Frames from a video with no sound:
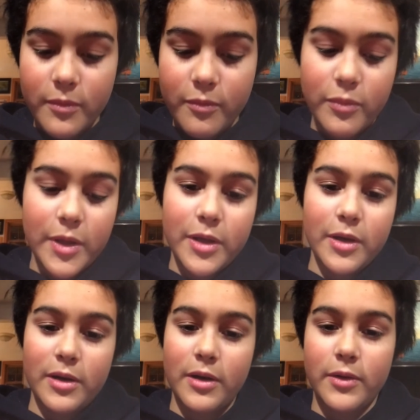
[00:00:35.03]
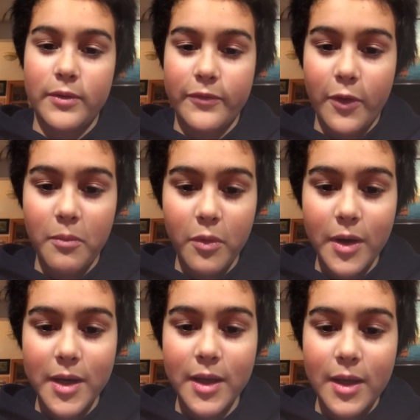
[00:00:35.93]
with your own foam
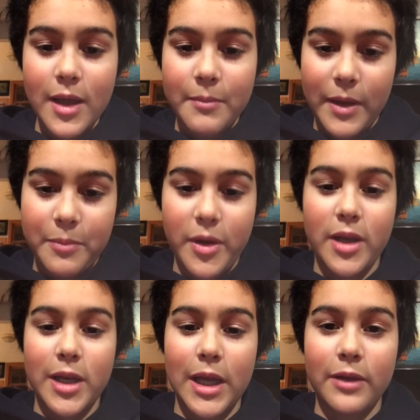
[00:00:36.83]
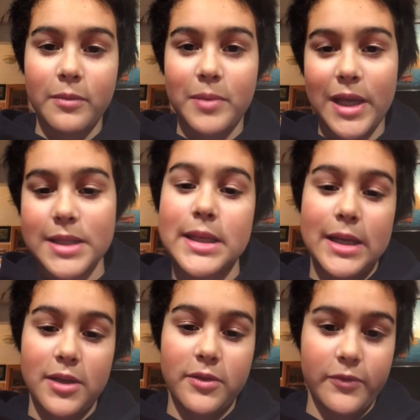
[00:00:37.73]
board by printing out the plans, and
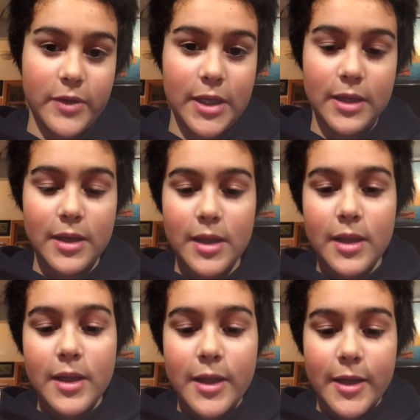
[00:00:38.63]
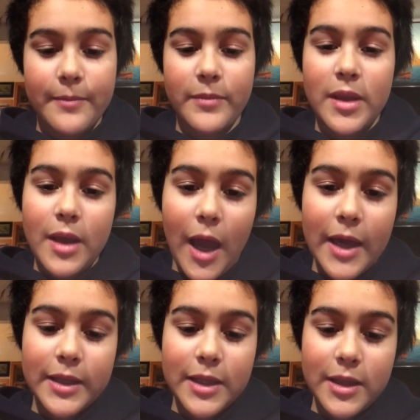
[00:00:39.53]
it's free.
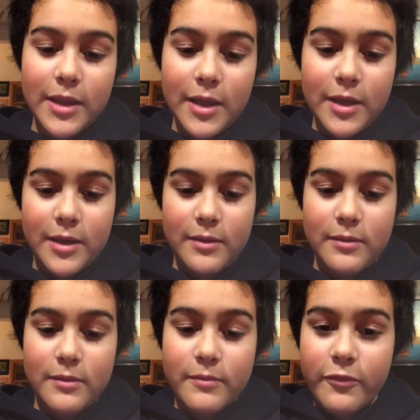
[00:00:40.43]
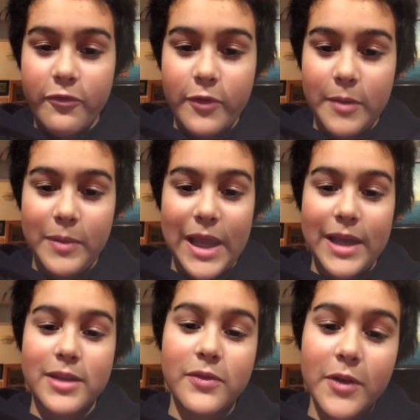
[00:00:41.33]
I did the free
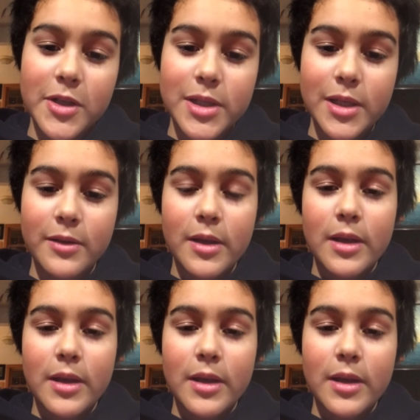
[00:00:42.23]
plans version,